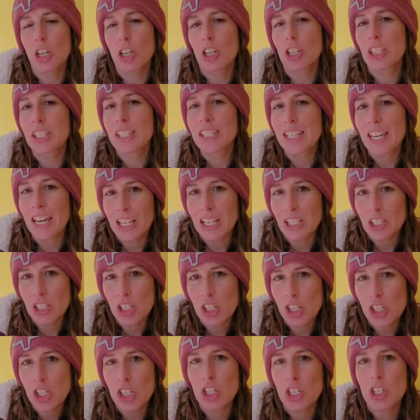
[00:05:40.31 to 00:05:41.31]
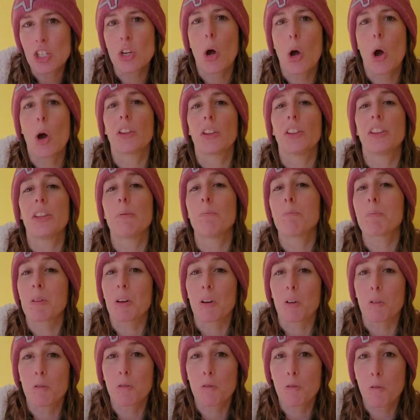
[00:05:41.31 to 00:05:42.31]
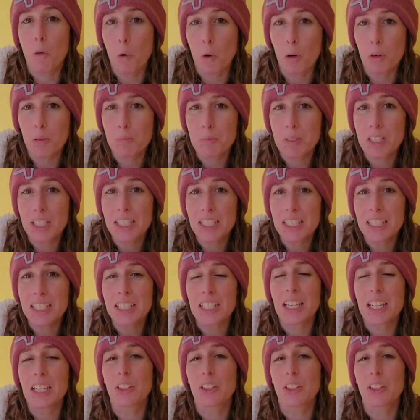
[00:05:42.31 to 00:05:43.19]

attention on the performance